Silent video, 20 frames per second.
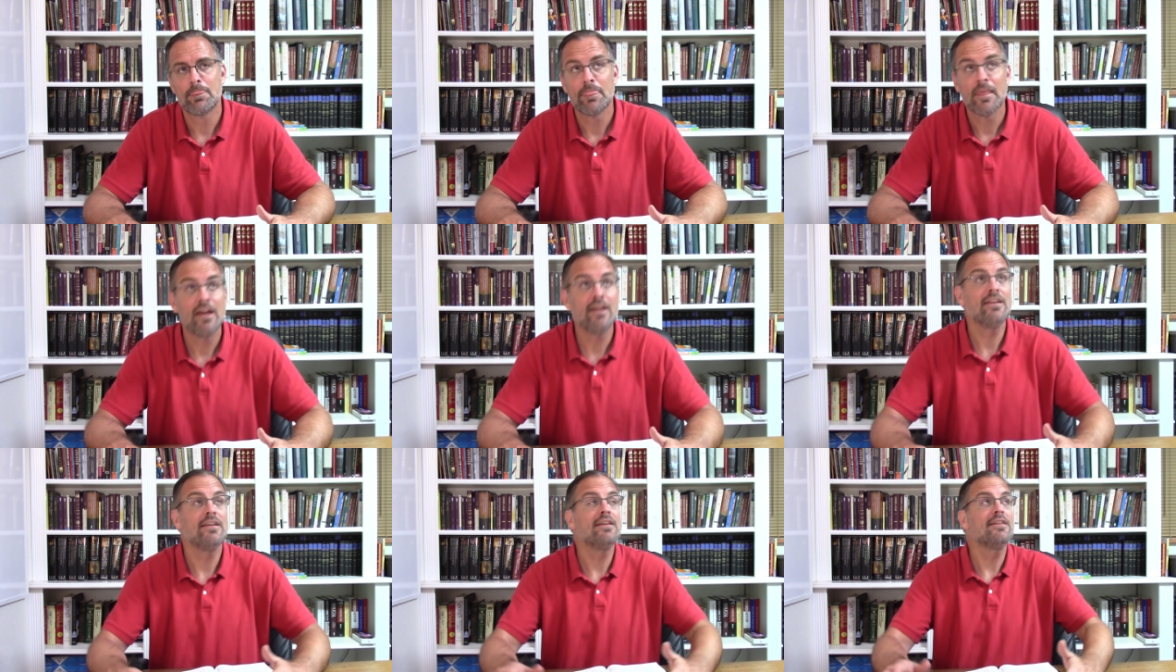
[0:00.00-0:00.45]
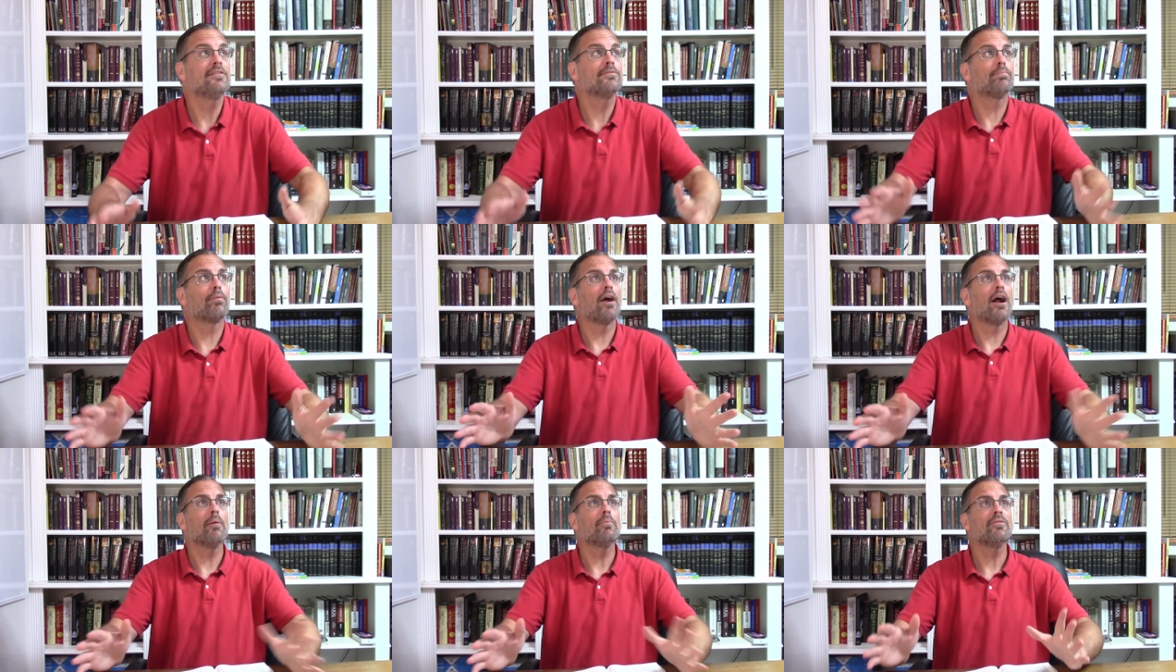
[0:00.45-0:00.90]
He's
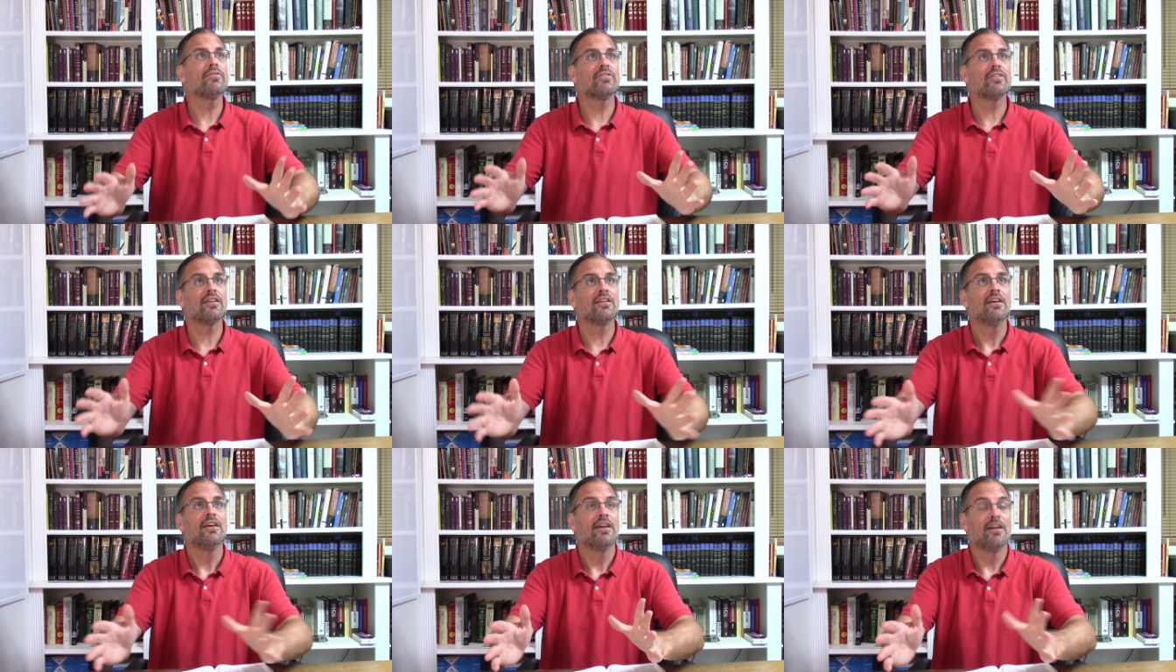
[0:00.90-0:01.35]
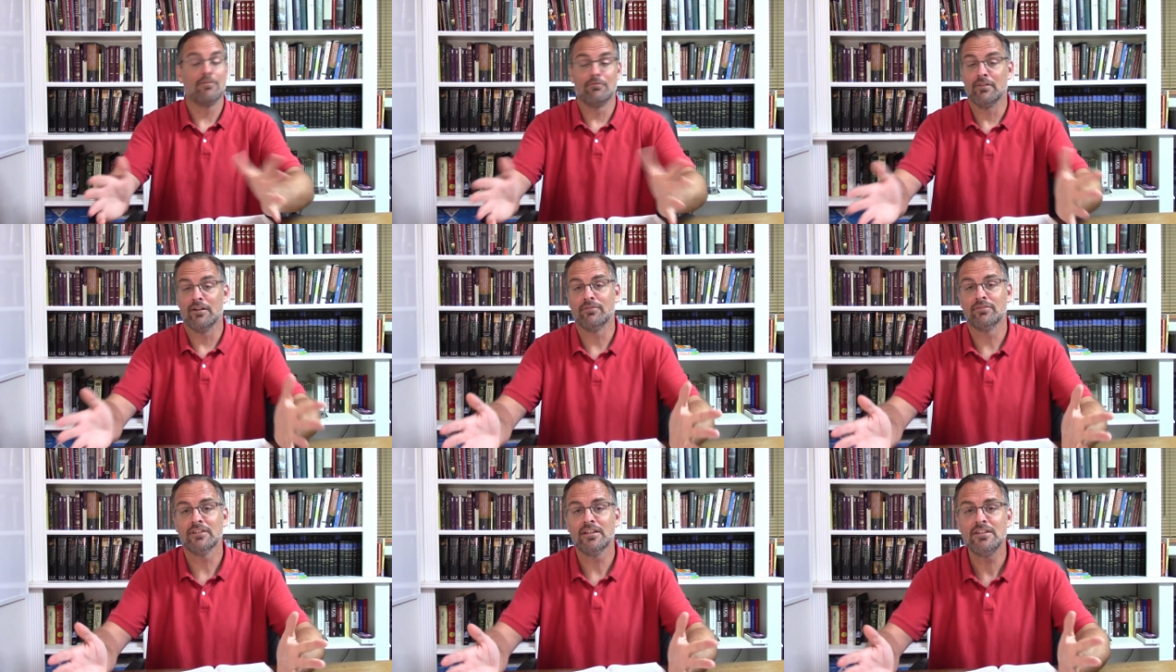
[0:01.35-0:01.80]
promised that in
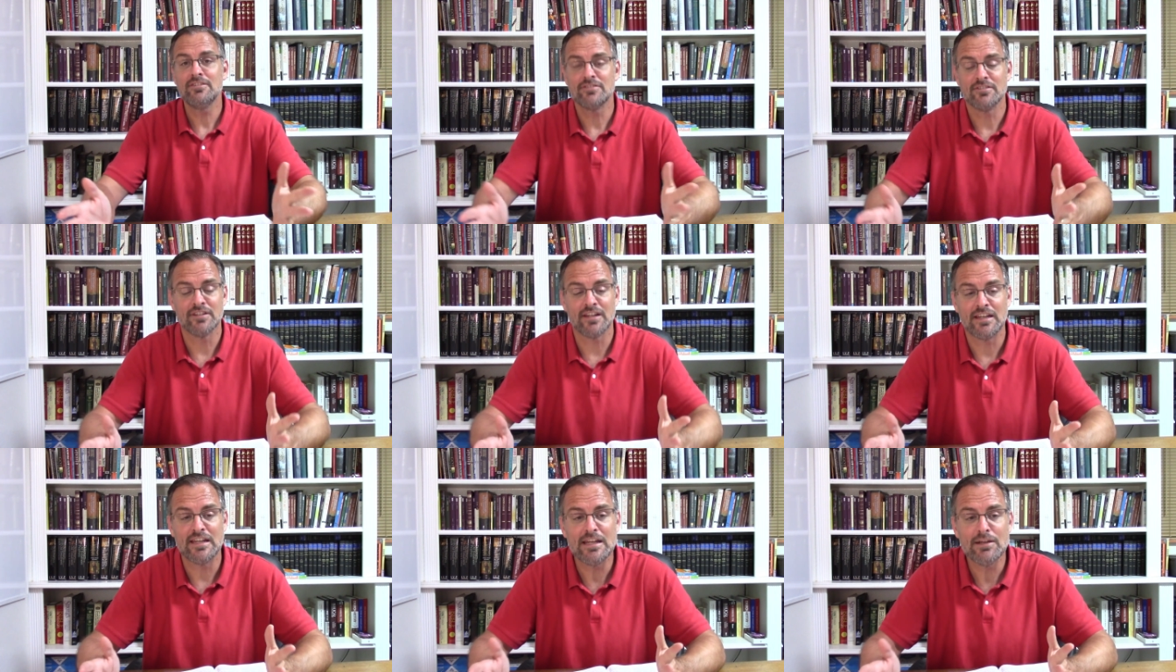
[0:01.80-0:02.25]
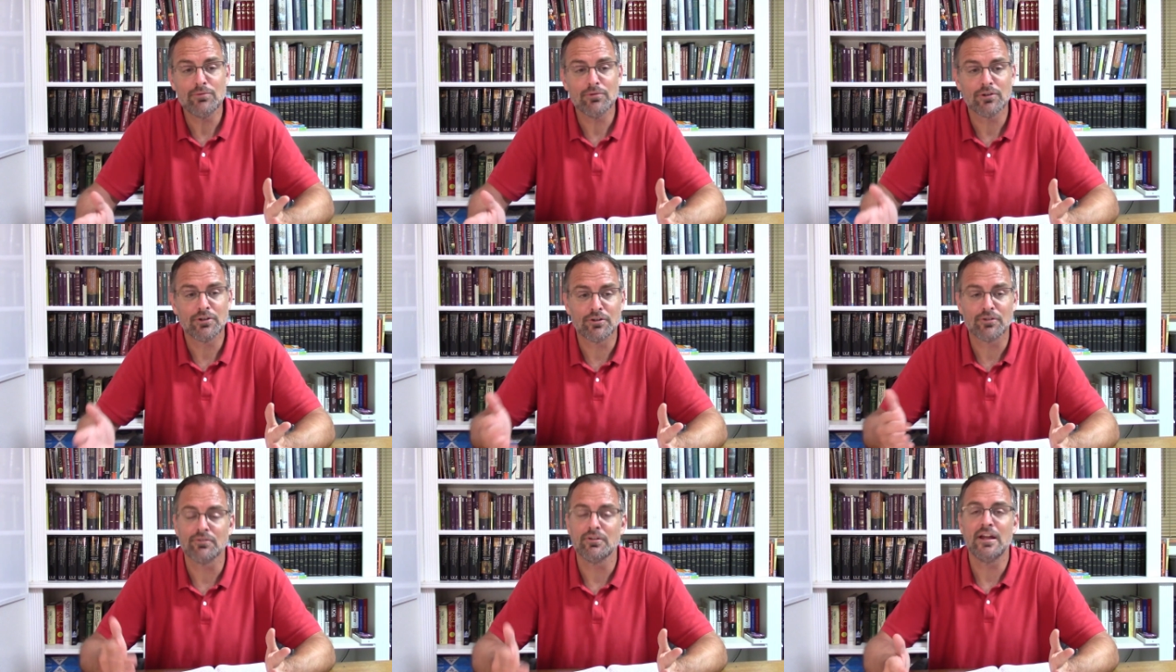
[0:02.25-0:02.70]
Revelation that He will
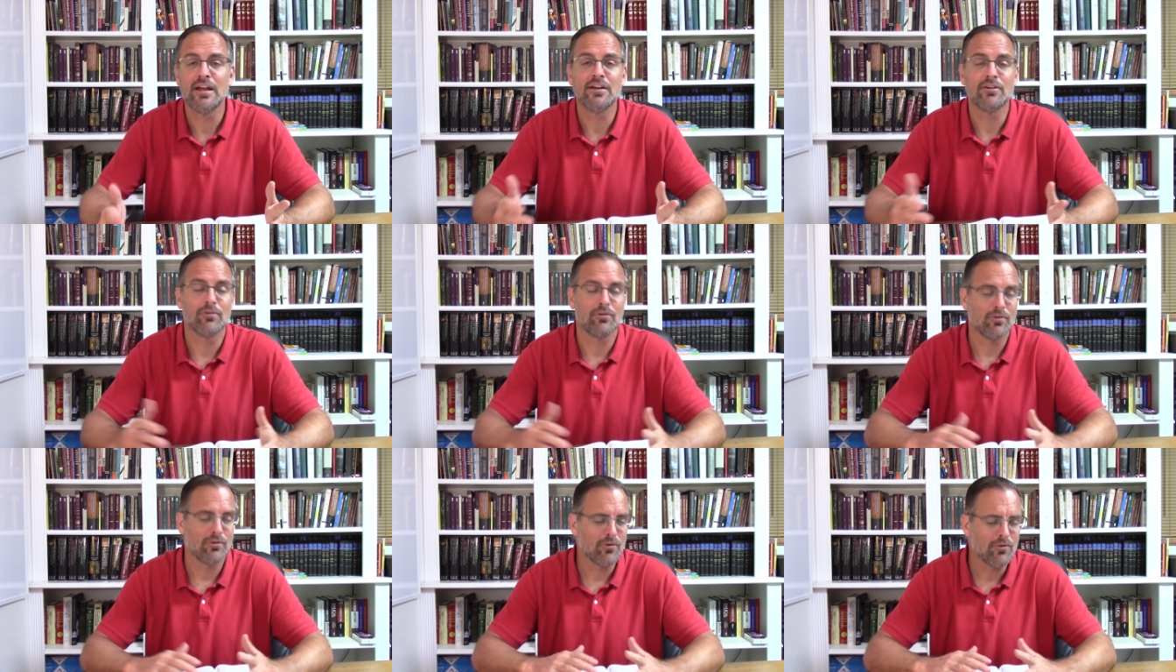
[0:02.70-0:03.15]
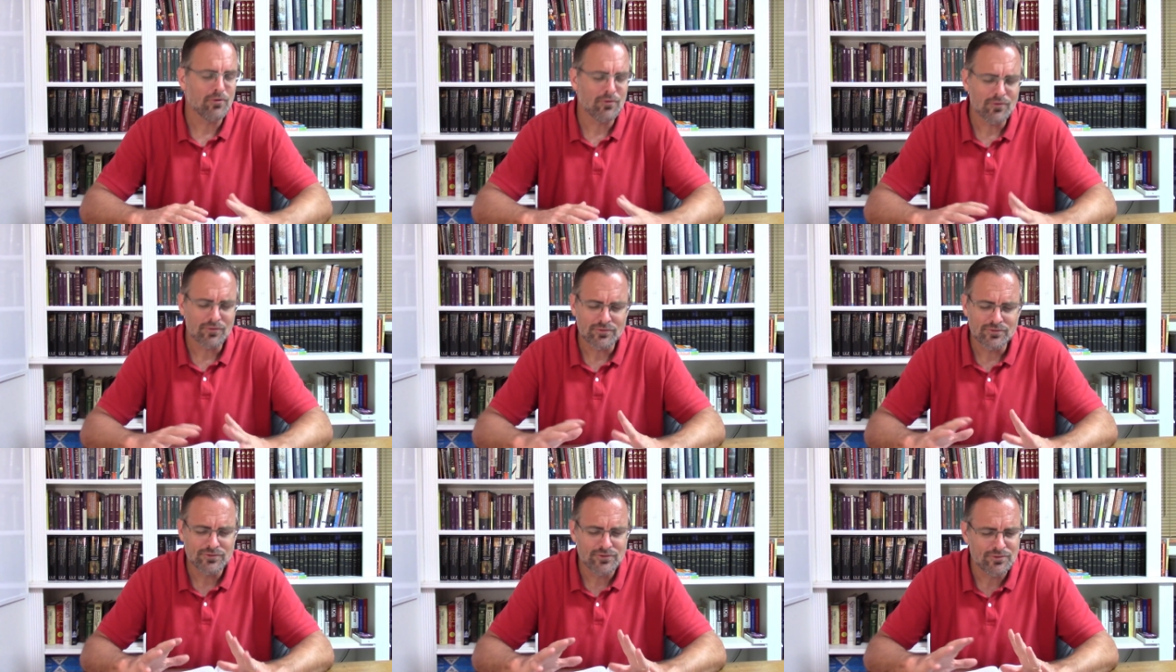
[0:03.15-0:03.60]
create a
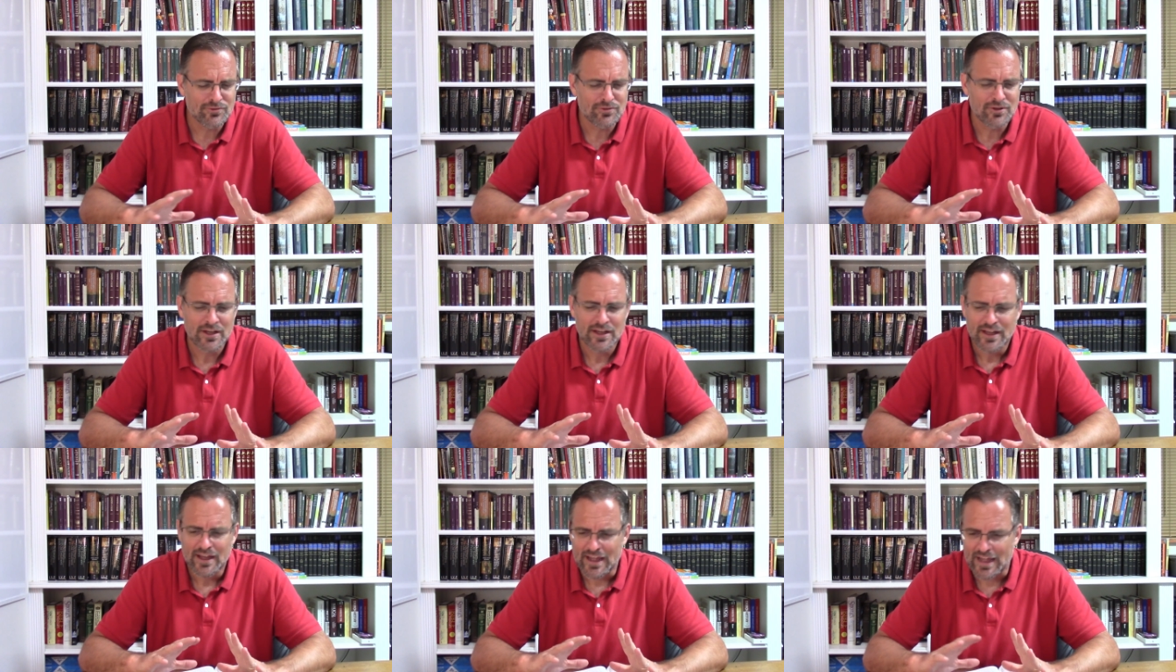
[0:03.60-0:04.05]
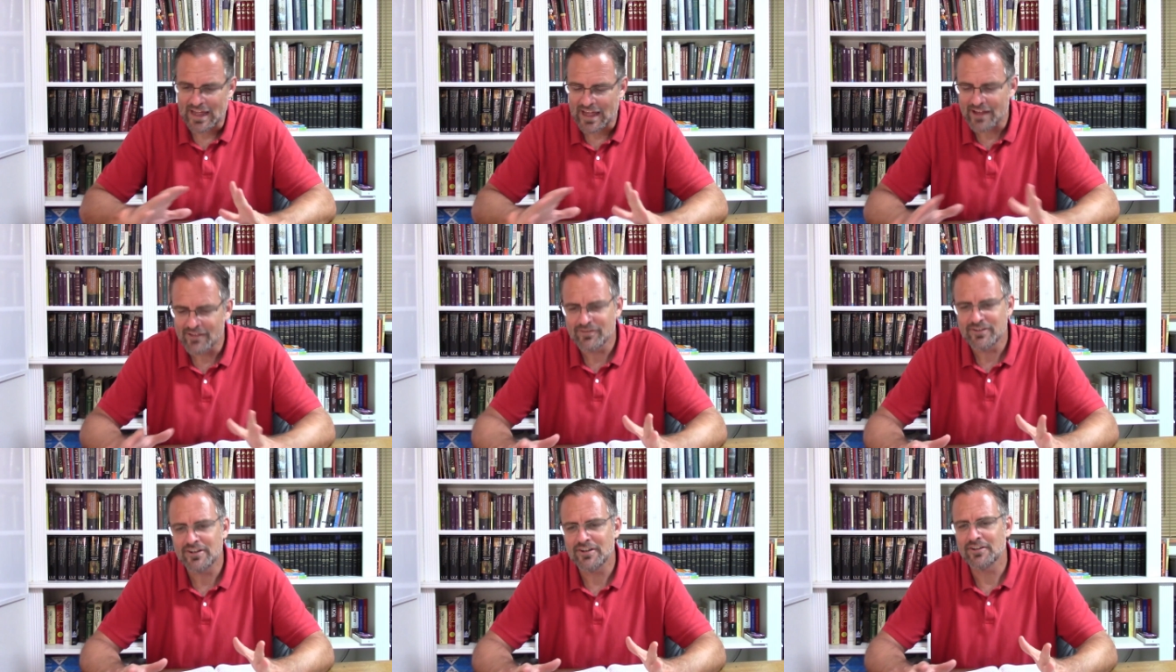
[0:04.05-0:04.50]
whole new
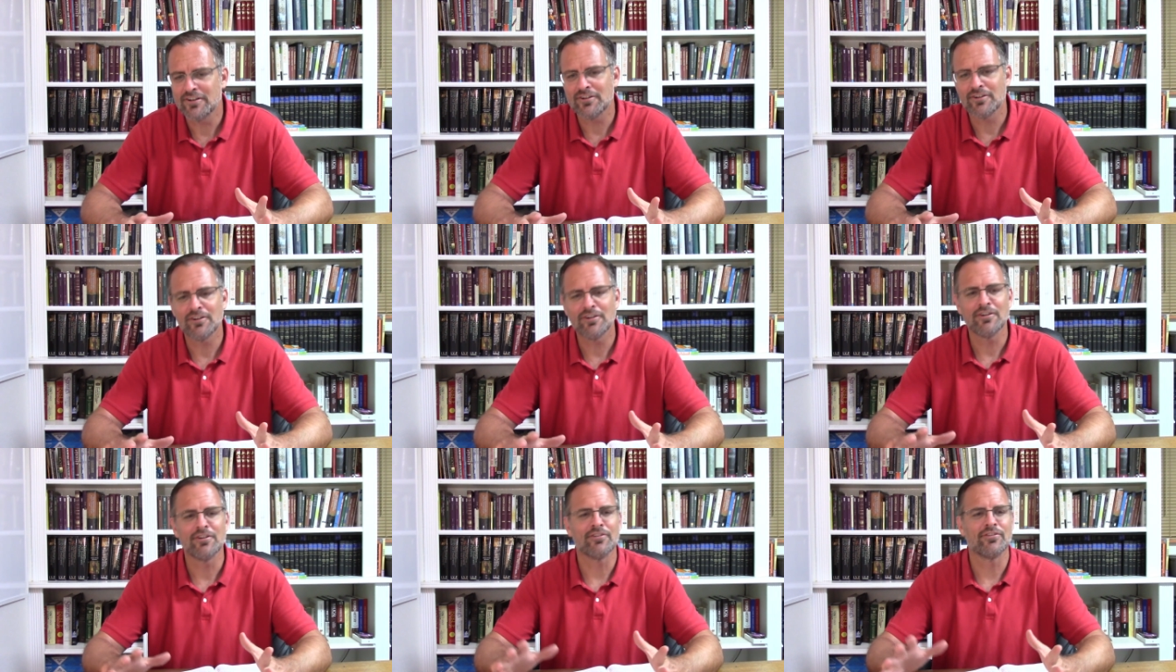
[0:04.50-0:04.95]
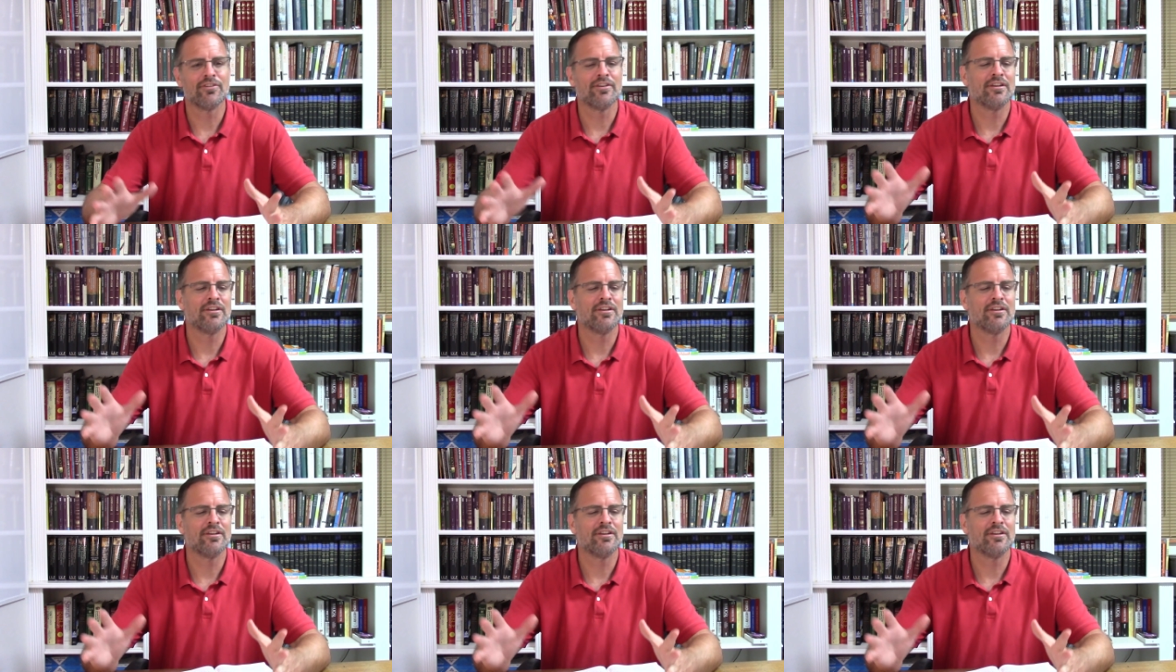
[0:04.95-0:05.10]
heaven and an earth,